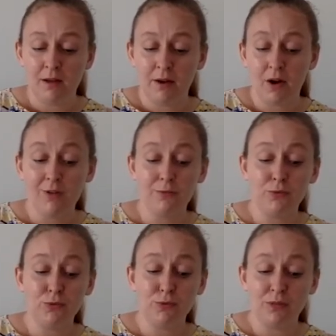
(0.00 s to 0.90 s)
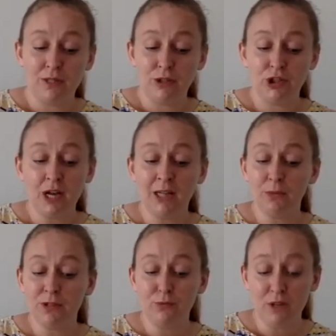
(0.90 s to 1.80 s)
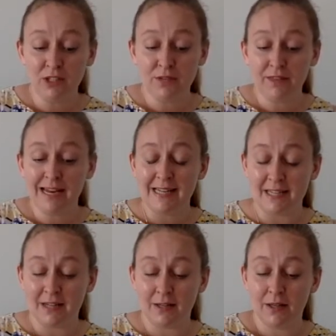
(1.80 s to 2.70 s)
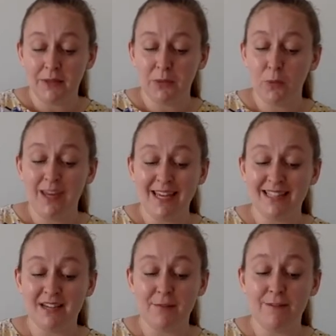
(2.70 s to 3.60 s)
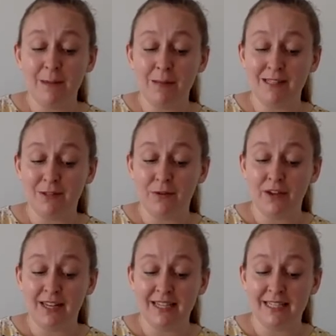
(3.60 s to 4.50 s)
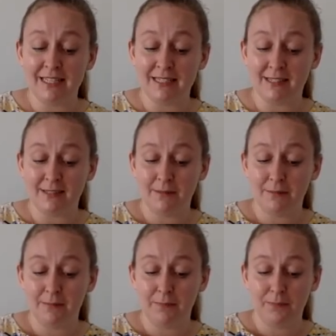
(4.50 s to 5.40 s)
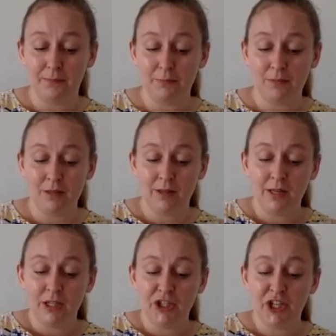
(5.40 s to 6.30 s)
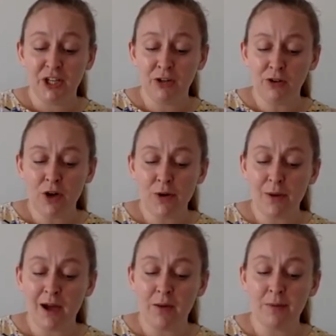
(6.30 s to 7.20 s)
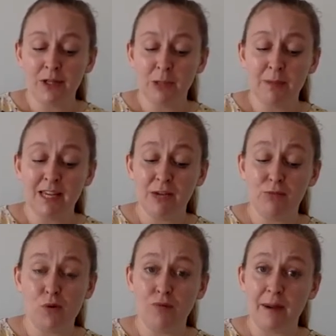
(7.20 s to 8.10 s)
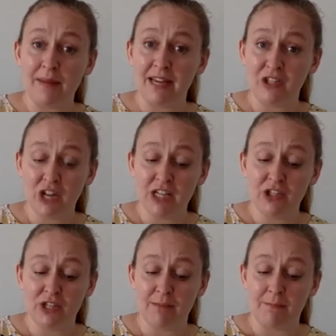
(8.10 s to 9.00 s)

After all, Shiloh was the runt of the litter, the weakest and feeblest of her kittens. She couldn't know how much being a raw rabbit had changed him.